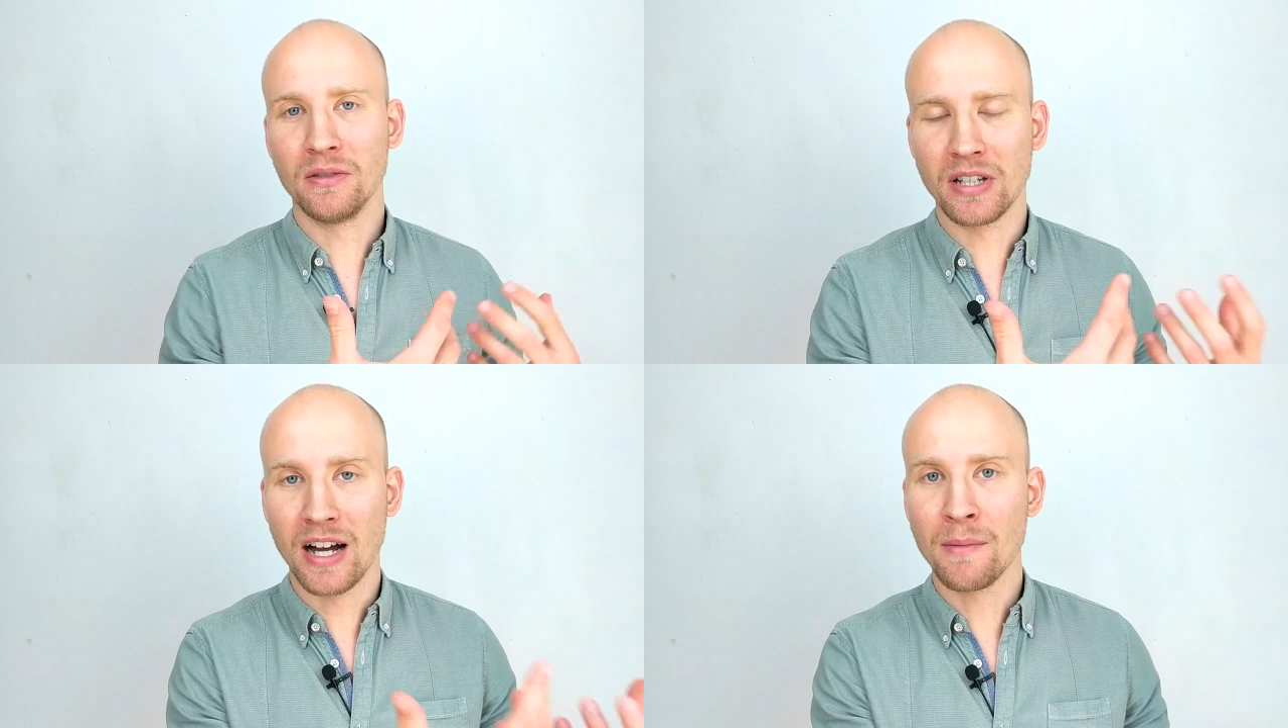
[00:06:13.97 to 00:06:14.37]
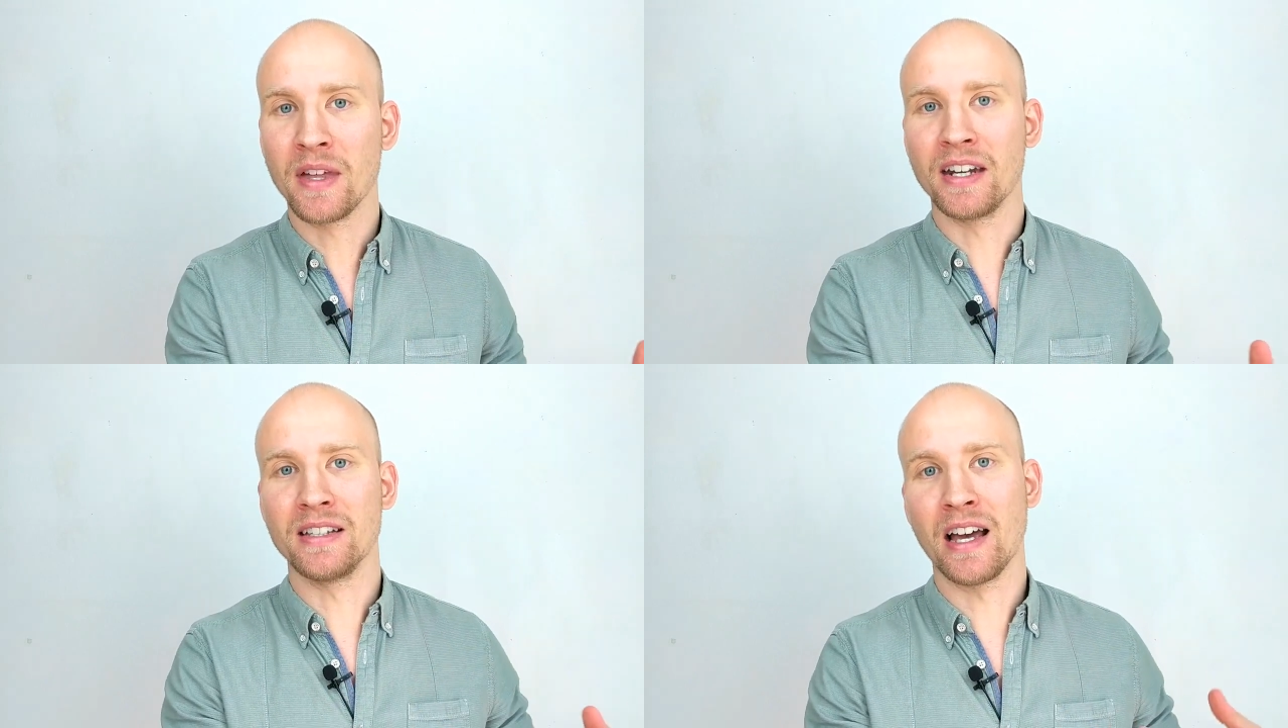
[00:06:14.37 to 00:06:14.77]
time
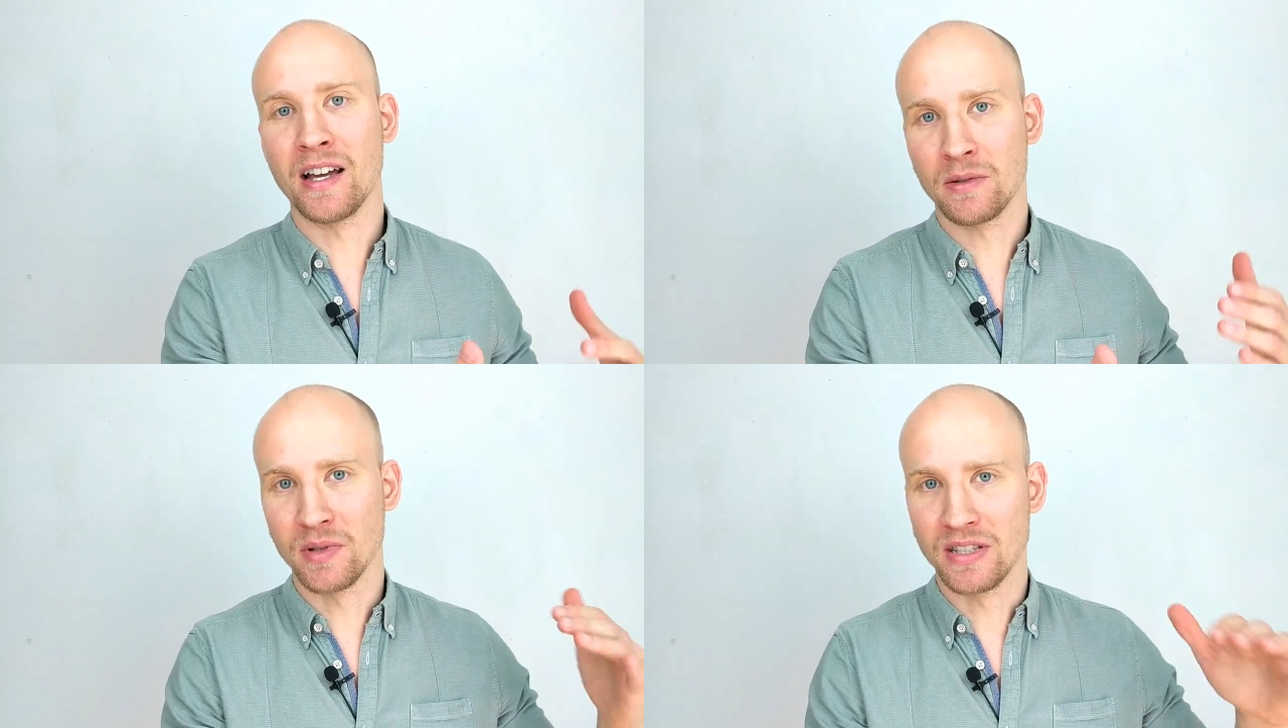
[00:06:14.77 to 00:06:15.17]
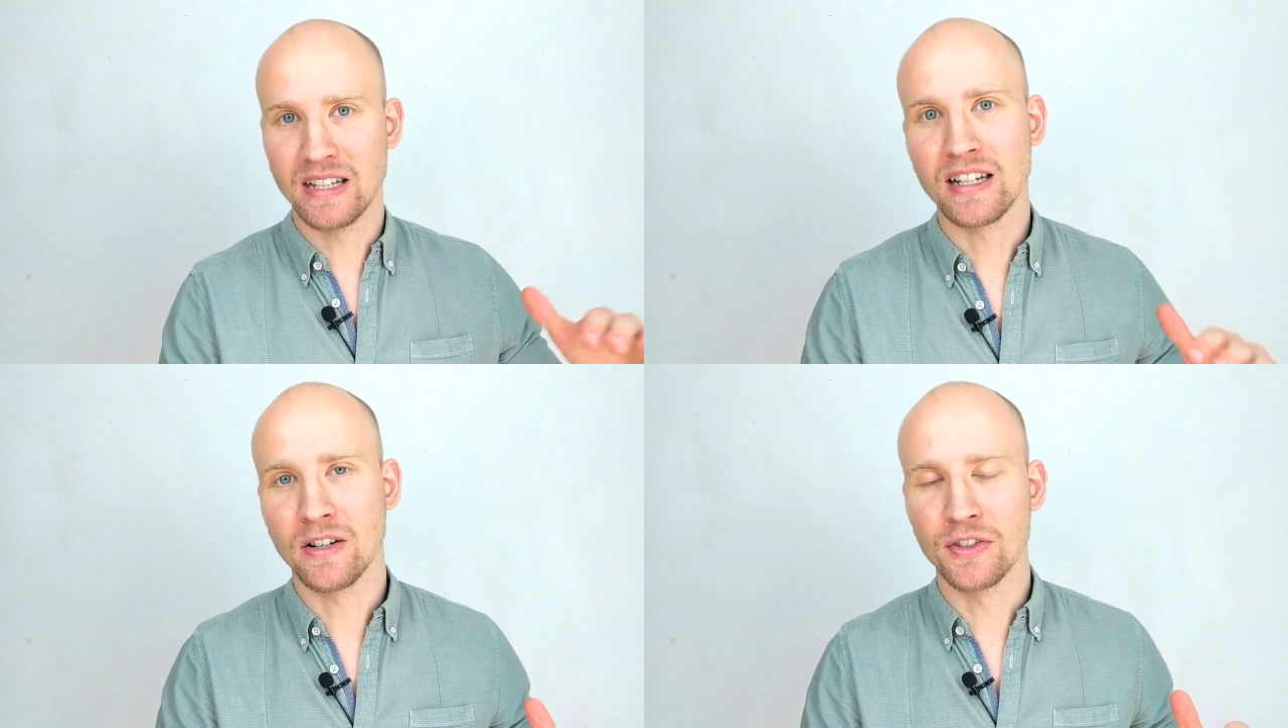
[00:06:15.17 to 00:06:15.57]
that it has been
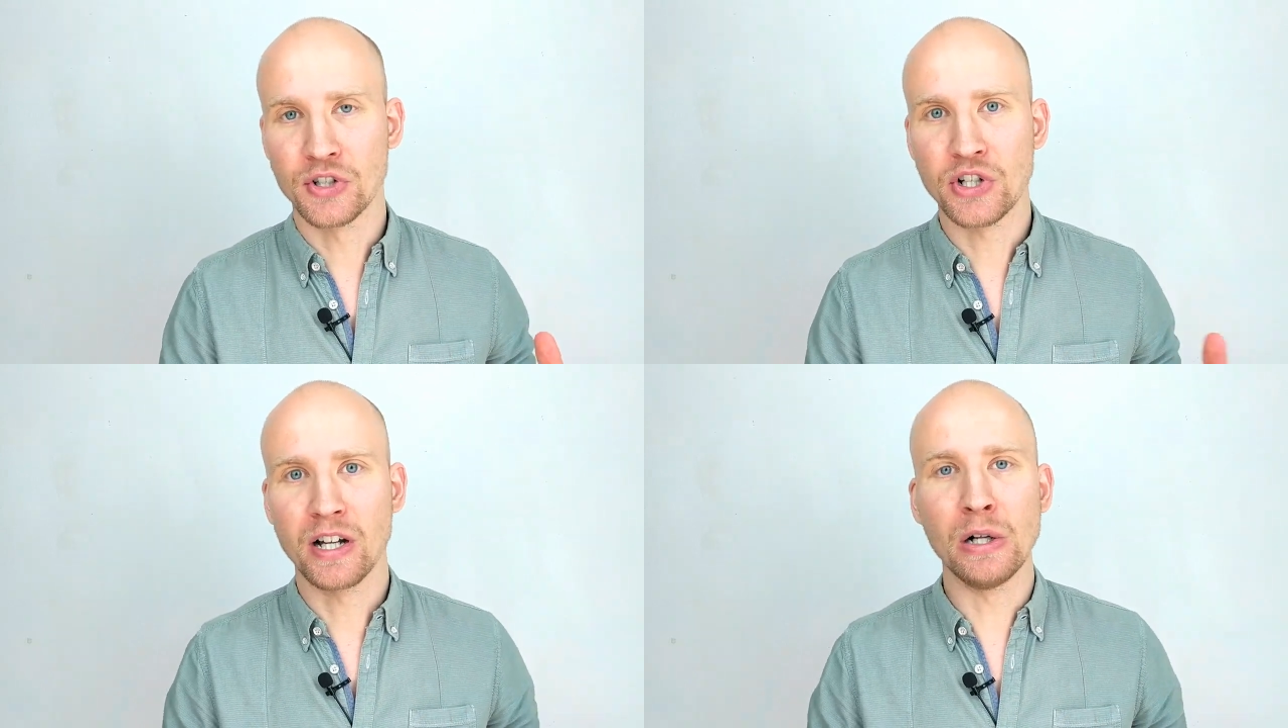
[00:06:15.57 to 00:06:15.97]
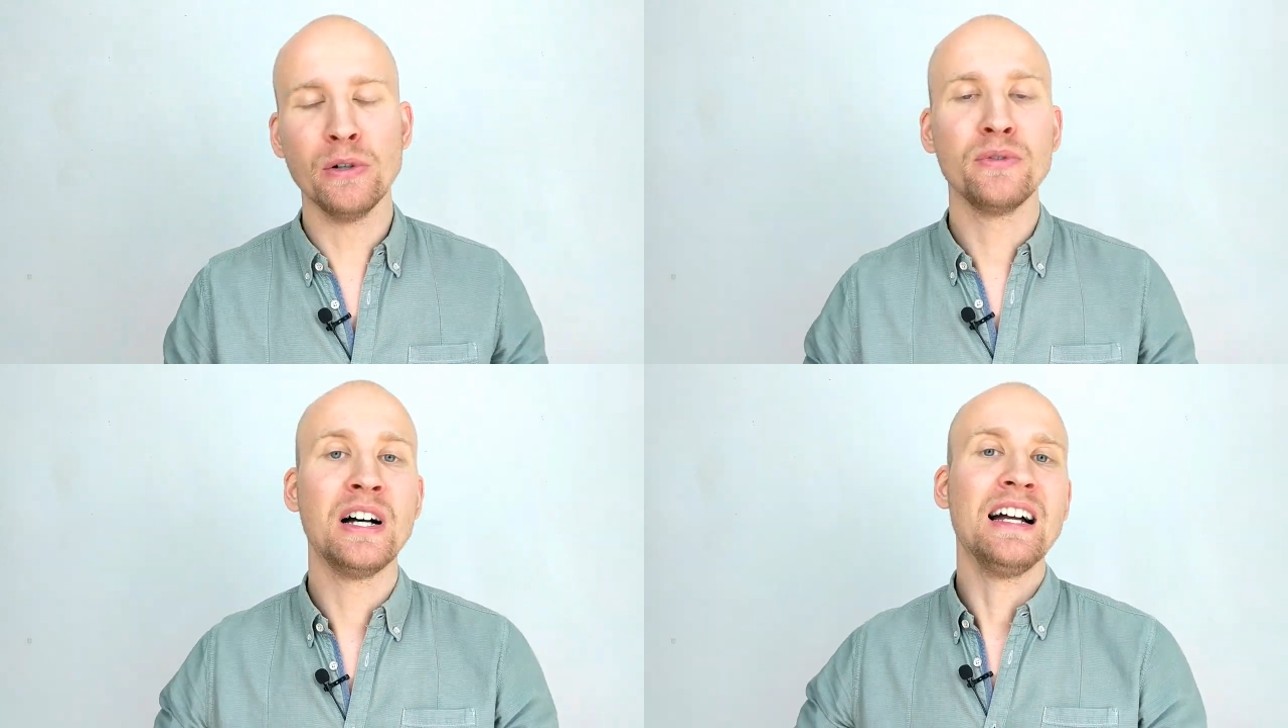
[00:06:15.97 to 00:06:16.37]
sitting on the
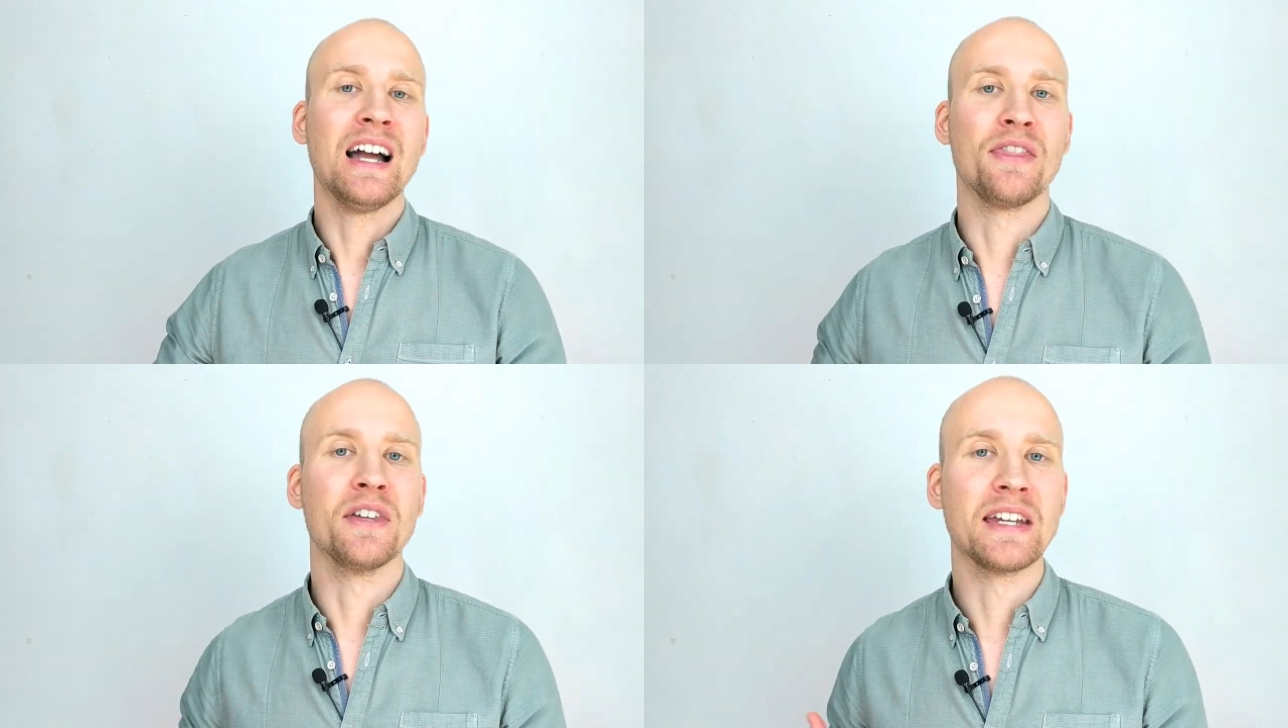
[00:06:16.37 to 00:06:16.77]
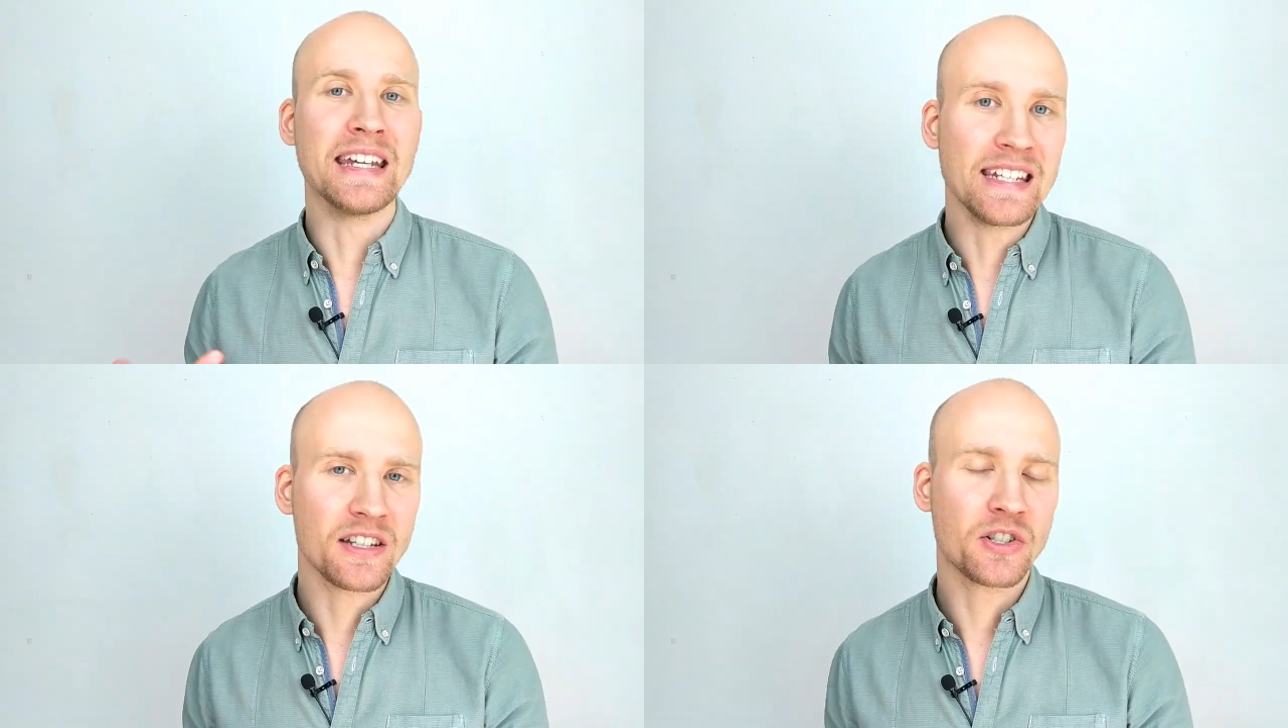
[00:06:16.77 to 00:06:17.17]
shelf and the
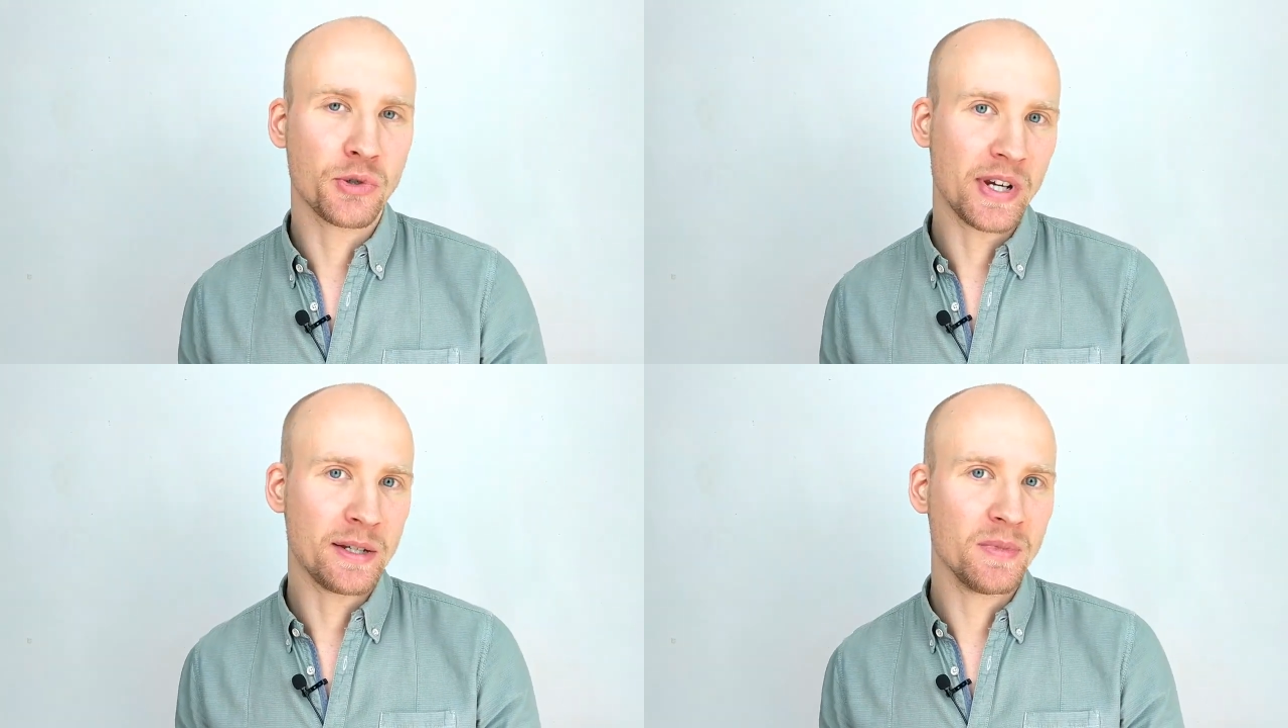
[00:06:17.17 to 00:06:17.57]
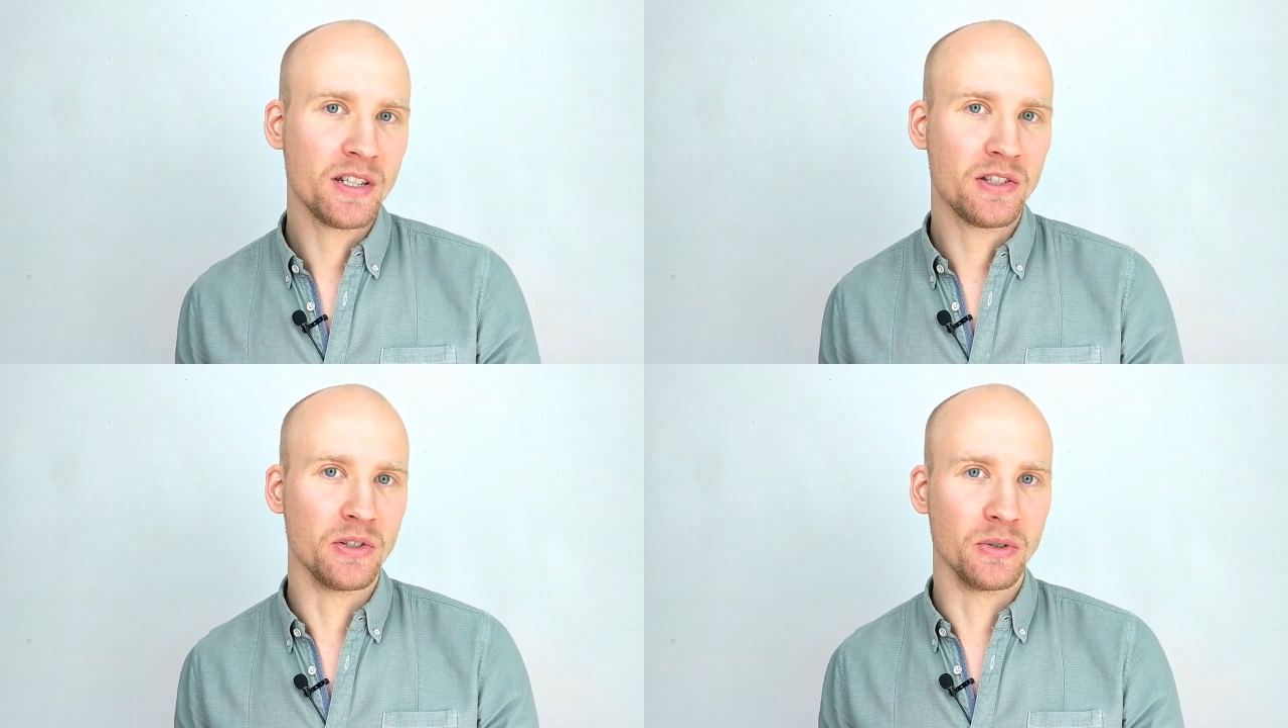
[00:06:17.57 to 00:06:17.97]
heat
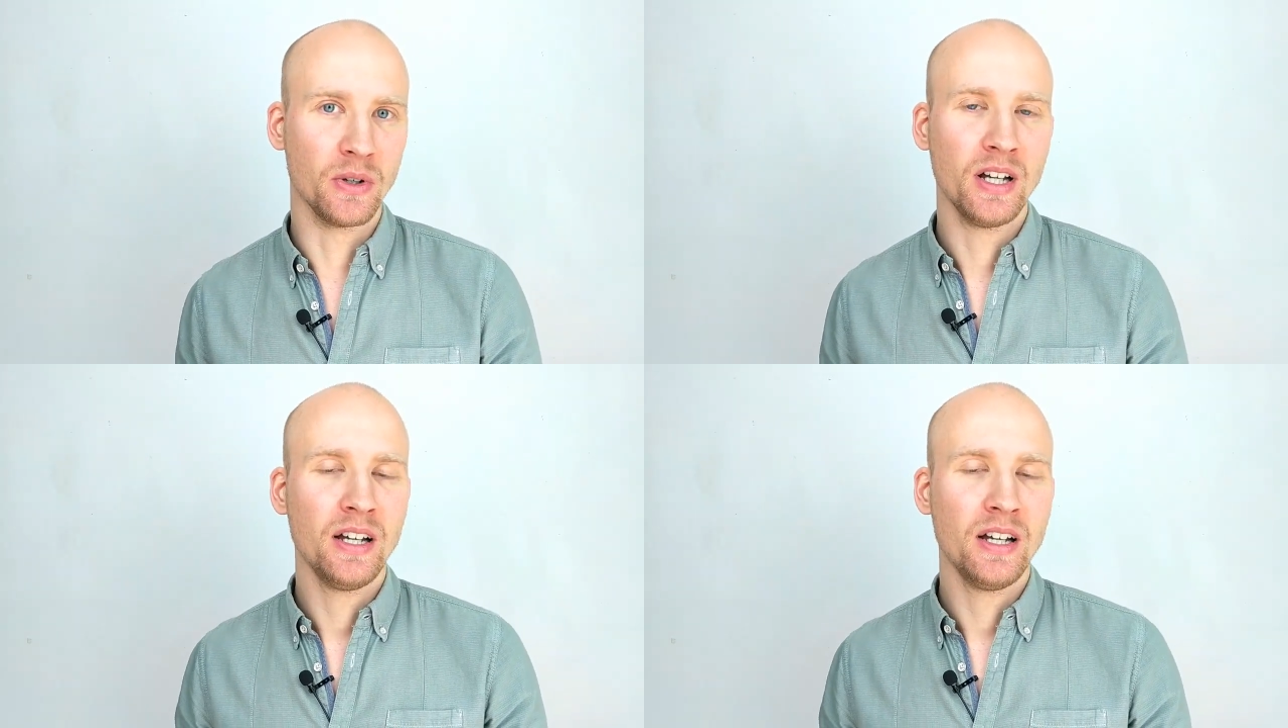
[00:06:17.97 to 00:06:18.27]
treatment to